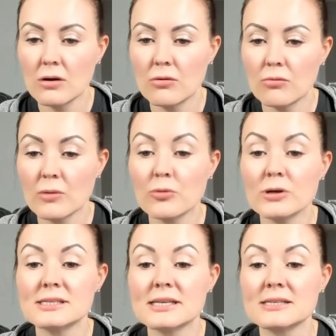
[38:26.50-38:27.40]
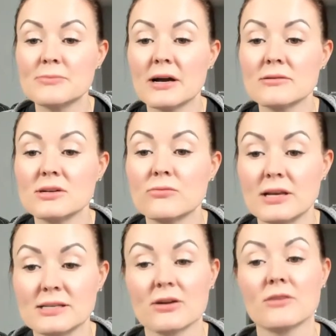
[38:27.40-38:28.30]
1.6 pounds in a week.
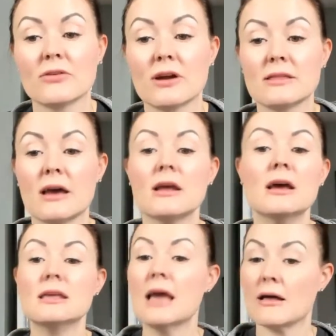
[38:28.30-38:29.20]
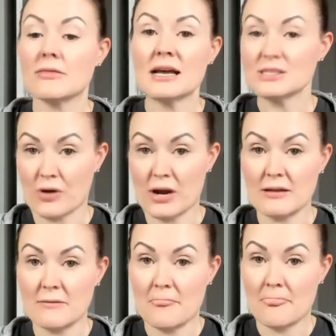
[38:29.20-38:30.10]
Sorry, I forgot that. Yeah, that's great.
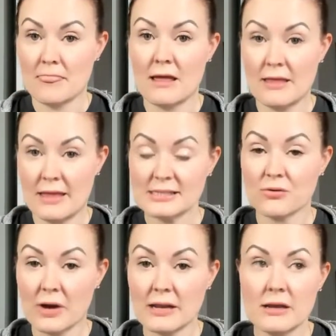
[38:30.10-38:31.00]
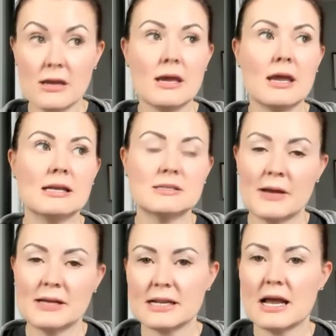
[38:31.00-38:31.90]
That's great. It
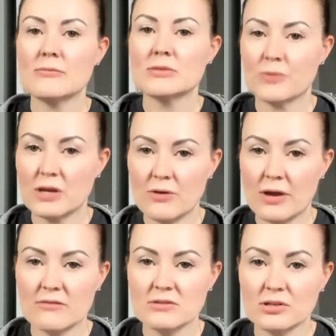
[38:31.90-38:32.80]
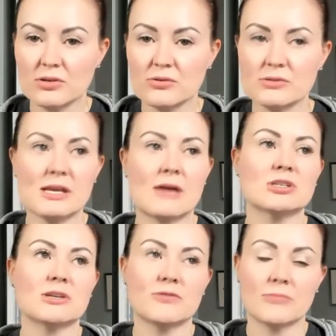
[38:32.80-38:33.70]
depends on how much weight you have to lose, how much
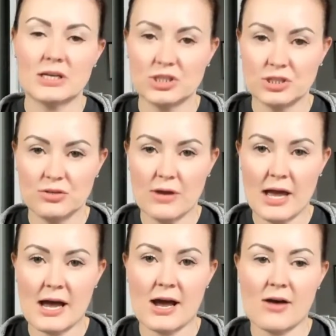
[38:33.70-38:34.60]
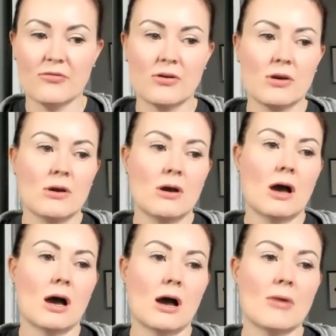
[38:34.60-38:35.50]
inflammation you have.
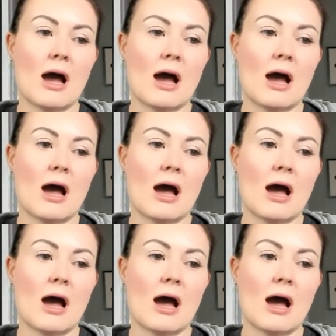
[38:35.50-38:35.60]
Do